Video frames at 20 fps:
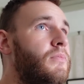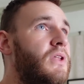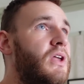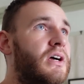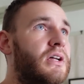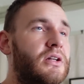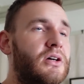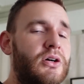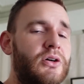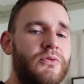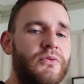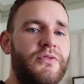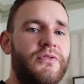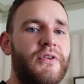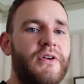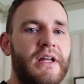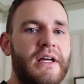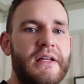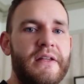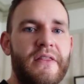and
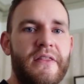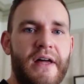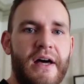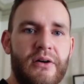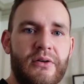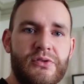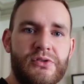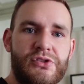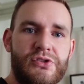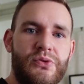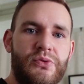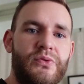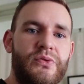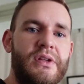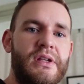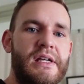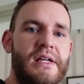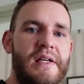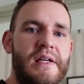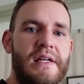hopefully that will sort
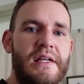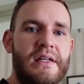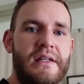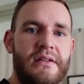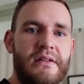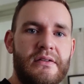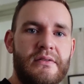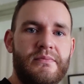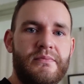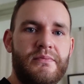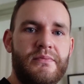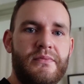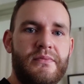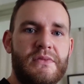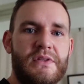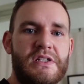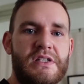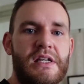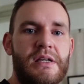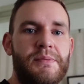the
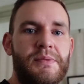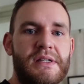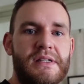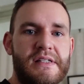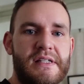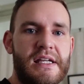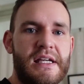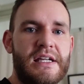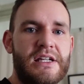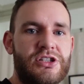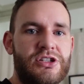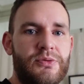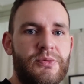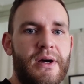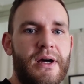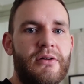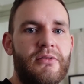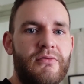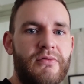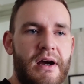CPC issue
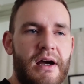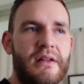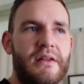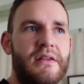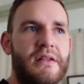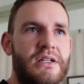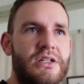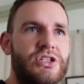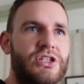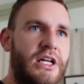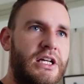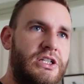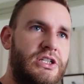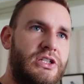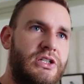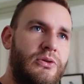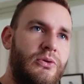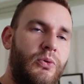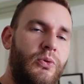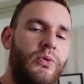out rather than
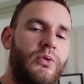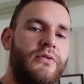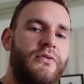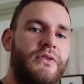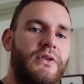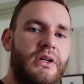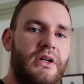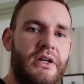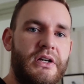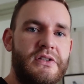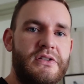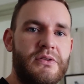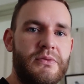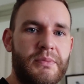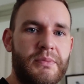changing all of the lights to